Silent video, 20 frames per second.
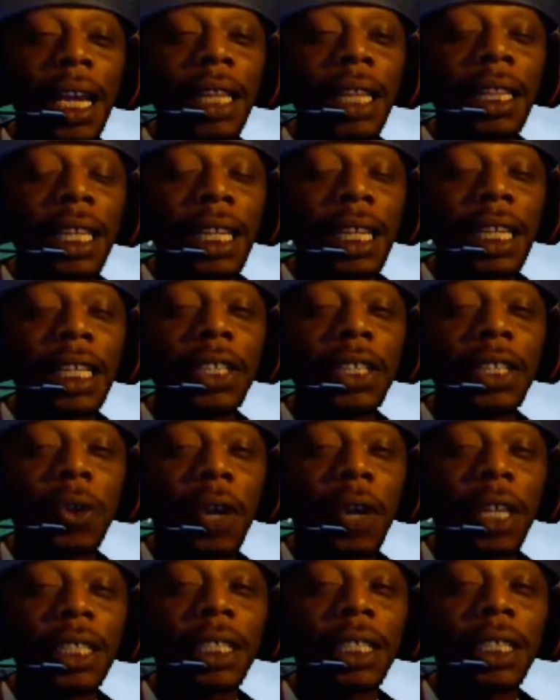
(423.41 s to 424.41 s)
I think he's
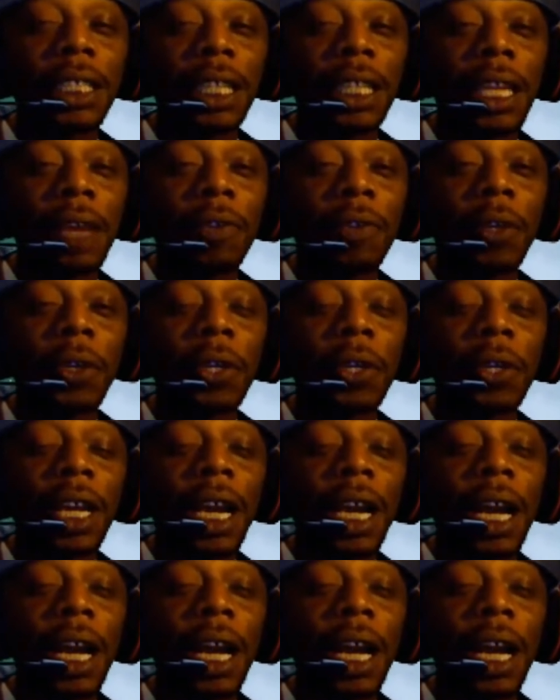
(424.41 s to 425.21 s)
going to deliver.